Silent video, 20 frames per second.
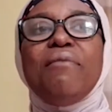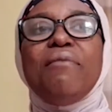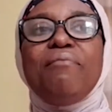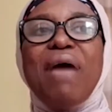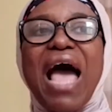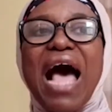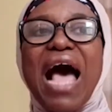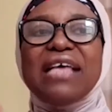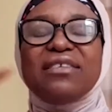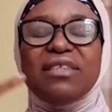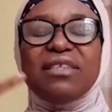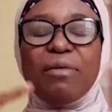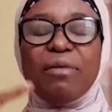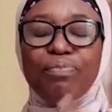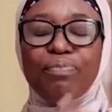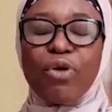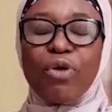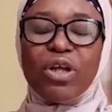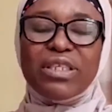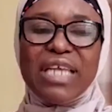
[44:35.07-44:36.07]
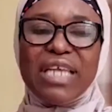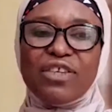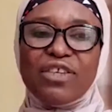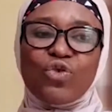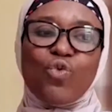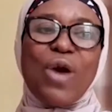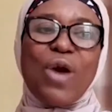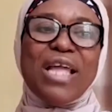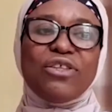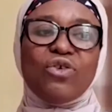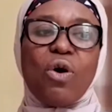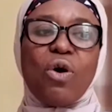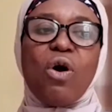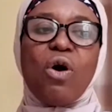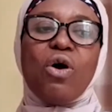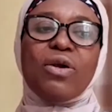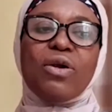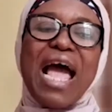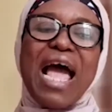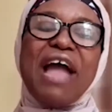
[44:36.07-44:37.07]
But as the protest went
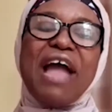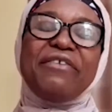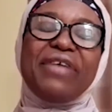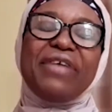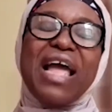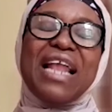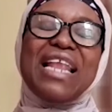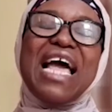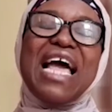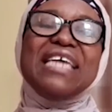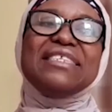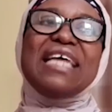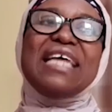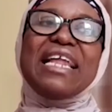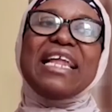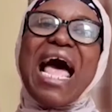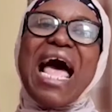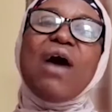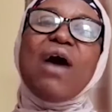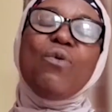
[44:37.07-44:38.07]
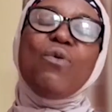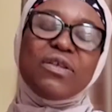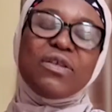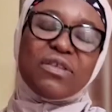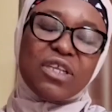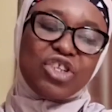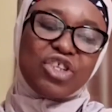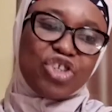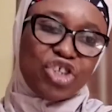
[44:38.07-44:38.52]
on, I realized that I was a